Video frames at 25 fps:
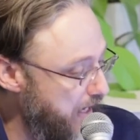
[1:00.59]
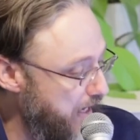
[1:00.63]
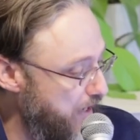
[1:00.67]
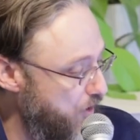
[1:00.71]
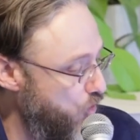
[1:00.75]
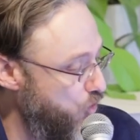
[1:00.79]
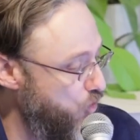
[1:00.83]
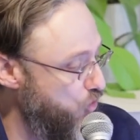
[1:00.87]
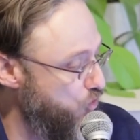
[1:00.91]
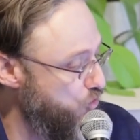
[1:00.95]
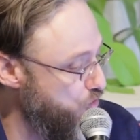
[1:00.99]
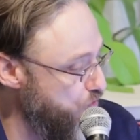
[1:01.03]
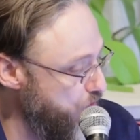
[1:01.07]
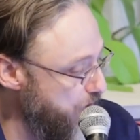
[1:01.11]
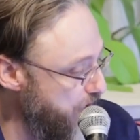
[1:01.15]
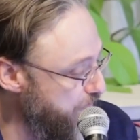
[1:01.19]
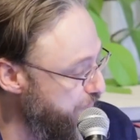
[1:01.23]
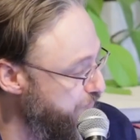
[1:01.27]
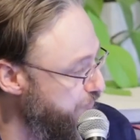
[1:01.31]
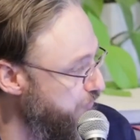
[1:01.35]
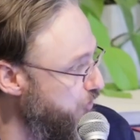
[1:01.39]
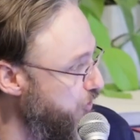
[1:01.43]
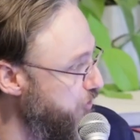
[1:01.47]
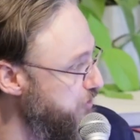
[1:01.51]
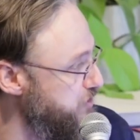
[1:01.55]
or
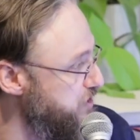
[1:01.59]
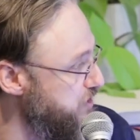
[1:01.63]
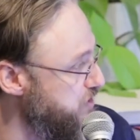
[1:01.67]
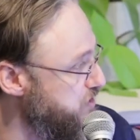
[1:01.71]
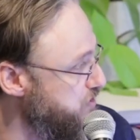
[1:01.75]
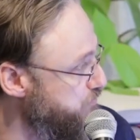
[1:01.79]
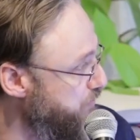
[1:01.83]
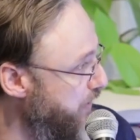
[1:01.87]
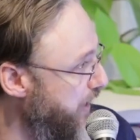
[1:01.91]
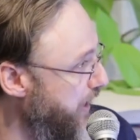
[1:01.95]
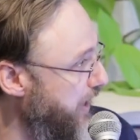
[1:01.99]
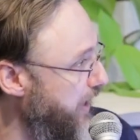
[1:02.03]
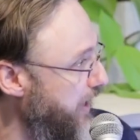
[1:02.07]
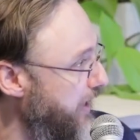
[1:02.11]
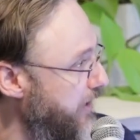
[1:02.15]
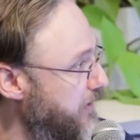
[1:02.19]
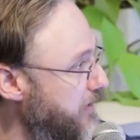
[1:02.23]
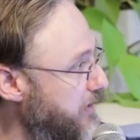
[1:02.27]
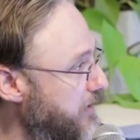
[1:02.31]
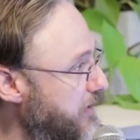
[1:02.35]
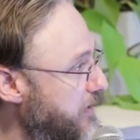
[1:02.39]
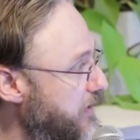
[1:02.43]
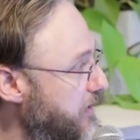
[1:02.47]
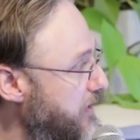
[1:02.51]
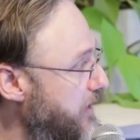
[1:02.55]
grief or despair.
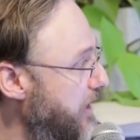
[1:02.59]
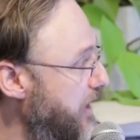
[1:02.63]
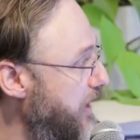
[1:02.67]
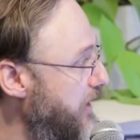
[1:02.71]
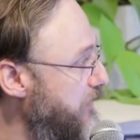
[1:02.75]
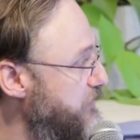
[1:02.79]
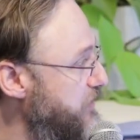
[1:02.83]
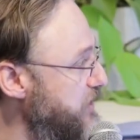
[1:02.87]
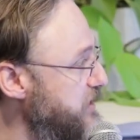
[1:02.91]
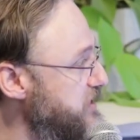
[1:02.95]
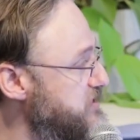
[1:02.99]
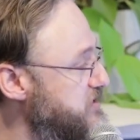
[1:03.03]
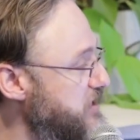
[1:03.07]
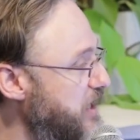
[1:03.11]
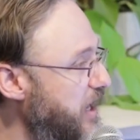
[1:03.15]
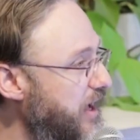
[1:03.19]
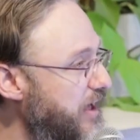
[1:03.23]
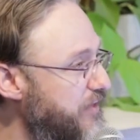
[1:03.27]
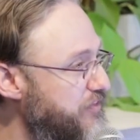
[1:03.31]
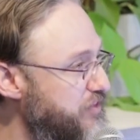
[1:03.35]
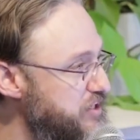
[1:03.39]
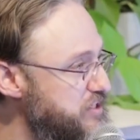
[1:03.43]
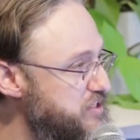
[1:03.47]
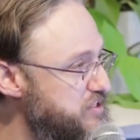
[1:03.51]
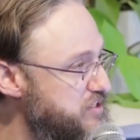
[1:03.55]
These are
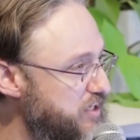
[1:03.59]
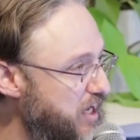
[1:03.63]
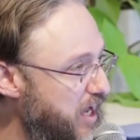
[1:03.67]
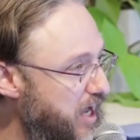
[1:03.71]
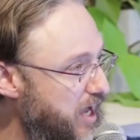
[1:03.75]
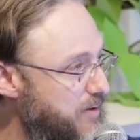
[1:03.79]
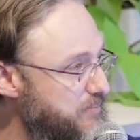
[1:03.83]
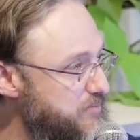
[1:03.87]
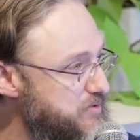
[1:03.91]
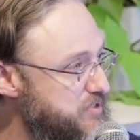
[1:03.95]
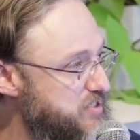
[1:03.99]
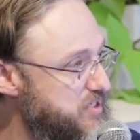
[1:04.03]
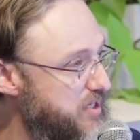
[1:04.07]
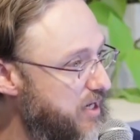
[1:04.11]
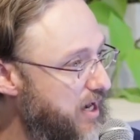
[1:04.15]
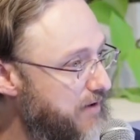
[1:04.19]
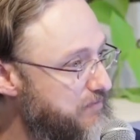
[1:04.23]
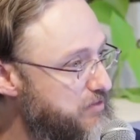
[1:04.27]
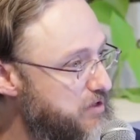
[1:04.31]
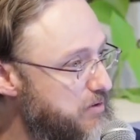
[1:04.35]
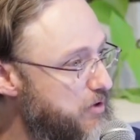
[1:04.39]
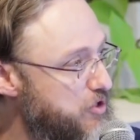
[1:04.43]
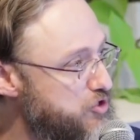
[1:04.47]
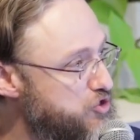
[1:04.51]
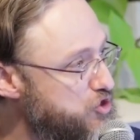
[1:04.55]
the Psalms that have
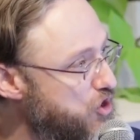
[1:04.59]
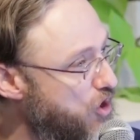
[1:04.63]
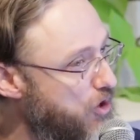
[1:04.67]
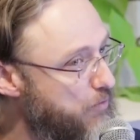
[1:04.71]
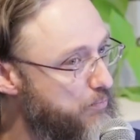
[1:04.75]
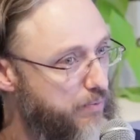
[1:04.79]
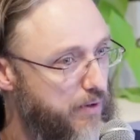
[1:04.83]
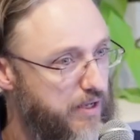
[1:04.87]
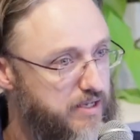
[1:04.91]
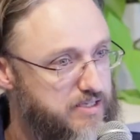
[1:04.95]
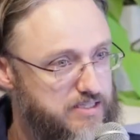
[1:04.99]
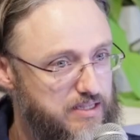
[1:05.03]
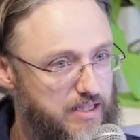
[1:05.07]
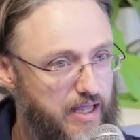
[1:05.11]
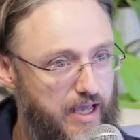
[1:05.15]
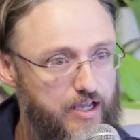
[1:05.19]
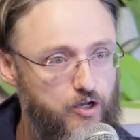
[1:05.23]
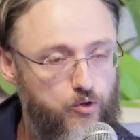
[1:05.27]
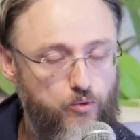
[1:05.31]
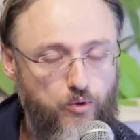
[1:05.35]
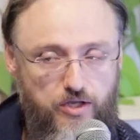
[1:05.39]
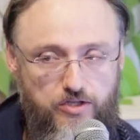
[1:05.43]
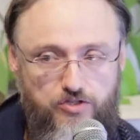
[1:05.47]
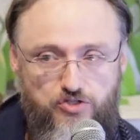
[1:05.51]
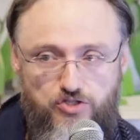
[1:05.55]
the most complex
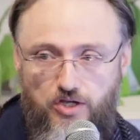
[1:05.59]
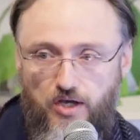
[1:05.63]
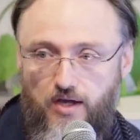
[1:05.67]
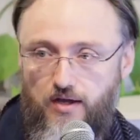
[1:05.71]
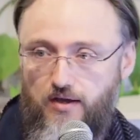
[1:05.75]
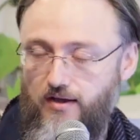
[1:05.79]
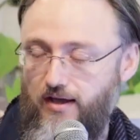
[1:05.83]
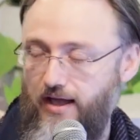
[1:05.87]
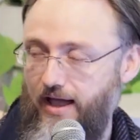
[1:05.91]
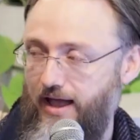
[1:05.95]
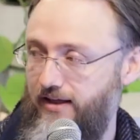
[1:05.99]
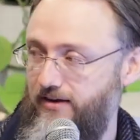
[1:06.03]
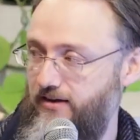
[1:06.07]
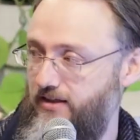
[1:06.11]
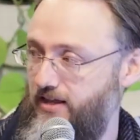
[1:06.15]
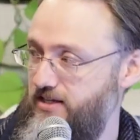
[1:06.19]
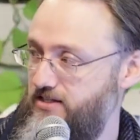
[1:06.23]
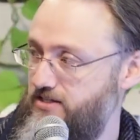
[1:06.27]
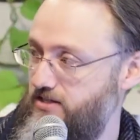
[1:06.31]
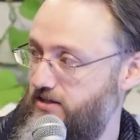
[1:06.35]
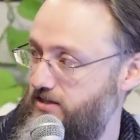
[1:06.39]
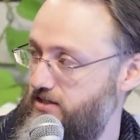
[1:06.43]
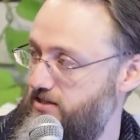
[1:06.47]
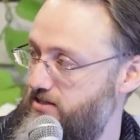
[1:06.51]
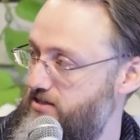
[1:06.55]
language, and
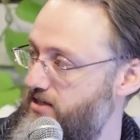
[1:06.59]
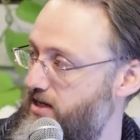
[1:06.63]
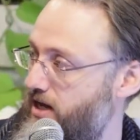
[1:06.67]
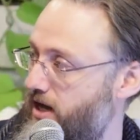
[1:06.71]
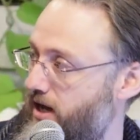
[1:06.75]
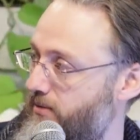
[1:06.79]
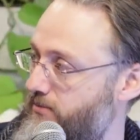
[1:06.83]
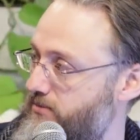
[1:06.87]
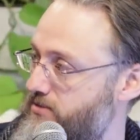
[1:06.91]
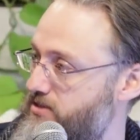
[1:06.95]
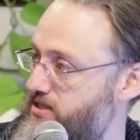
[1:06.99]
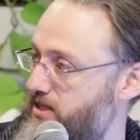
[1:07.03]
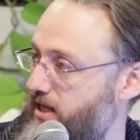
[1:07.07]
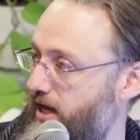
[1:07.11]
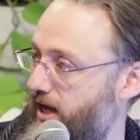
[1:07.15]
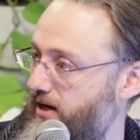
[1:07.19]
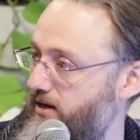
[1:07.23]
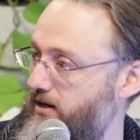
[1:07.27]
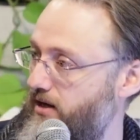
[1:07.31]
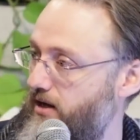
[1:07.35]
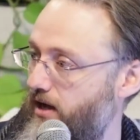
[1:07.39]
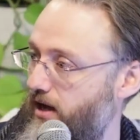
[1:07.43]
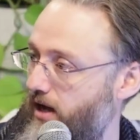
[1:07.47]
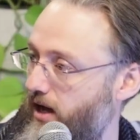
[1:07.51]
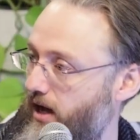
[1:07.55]
these are the Psalms that
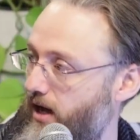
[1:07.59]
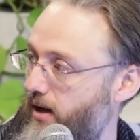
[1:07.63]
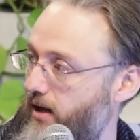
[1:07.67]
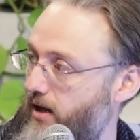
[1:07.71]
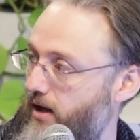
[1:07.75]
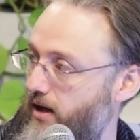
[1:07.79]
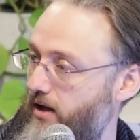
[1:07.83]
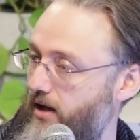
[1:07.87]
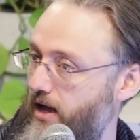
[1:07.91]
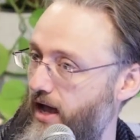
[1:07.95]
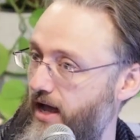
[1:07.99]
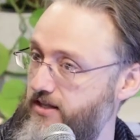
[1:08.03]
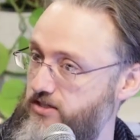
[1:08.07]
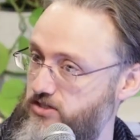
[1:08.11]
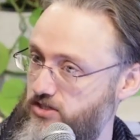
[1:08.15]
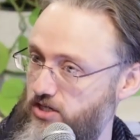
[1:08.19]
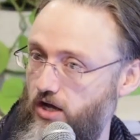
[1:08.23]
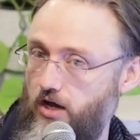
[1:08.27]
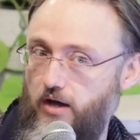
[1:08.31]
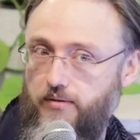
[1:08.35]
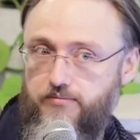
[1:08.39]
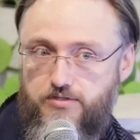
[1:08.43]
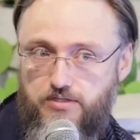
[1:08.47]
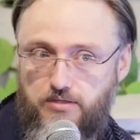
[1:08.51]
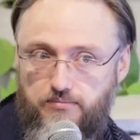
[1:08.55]
are at
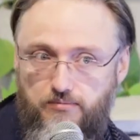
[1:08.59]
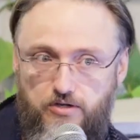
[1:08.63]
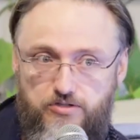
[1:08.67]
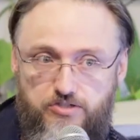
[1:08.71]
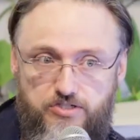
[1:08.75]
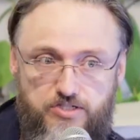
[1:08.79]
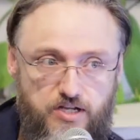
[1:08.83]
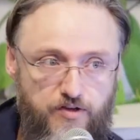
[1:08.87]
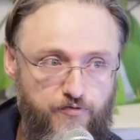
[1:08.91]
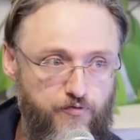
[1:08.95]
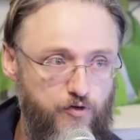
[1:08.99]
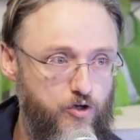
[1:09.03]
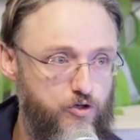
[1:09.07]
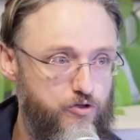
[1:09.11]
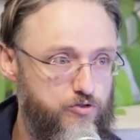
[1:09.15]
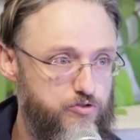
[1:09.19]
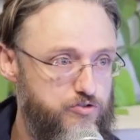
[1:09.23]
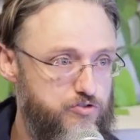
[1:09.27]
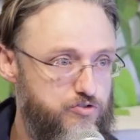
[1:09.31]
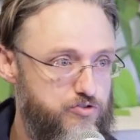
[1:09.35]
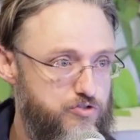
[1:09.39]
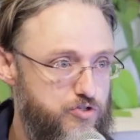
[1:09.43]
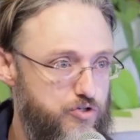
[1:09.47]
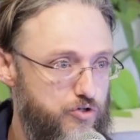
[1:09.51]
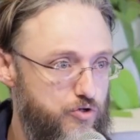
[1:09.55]
times the most difficult
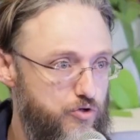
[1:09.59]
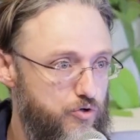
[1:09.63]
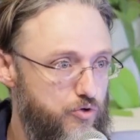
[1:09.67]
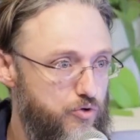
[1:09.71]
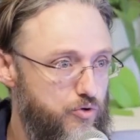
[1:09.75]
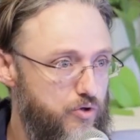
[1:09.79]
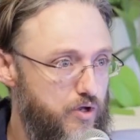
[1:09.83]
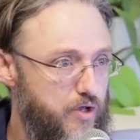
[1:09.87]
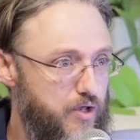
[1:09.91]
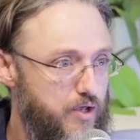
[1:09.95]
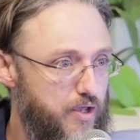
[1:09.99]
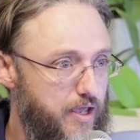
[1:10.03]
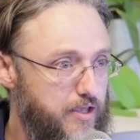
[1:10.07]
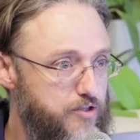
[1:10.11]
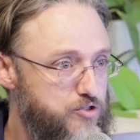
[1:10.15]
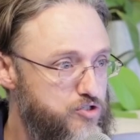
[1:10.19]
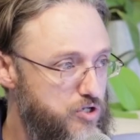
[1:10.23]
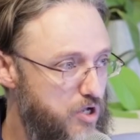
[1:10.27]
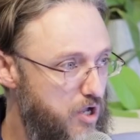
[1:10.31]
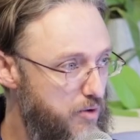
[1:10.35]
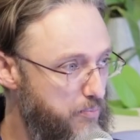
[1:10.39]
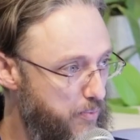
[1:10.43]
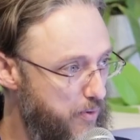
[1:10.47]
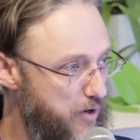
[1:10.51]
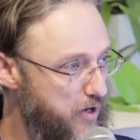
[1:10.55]
to
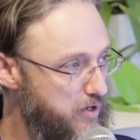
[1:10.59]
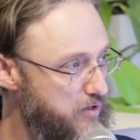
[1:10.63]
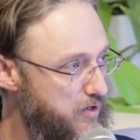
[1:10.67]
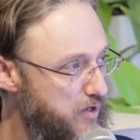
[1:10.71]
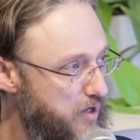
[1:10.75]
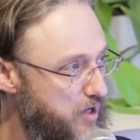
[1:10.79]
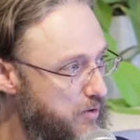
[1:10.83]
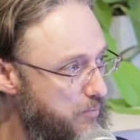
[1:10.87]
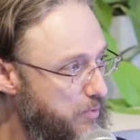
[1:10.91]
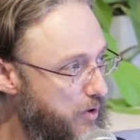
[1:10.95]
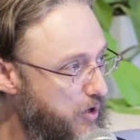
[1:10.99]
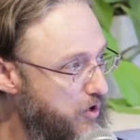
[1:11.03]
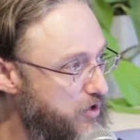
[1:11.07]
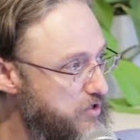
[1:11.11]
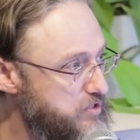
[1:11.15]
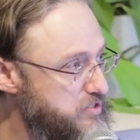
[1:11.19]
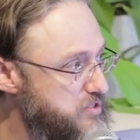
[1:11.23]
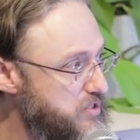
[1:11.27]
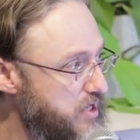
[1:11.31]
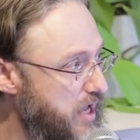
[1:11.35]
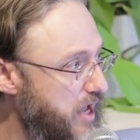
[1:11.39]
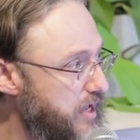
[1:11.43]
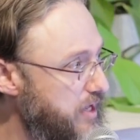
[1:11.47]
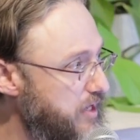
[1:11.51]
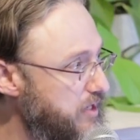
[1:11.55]
interpret, because
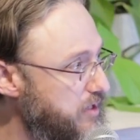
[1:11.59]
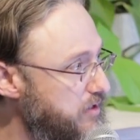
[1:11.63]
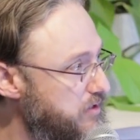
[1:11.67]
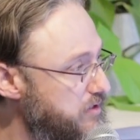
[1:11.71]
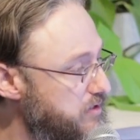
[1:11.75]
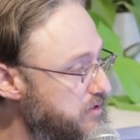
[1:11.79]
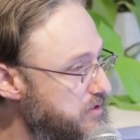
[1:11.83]
they,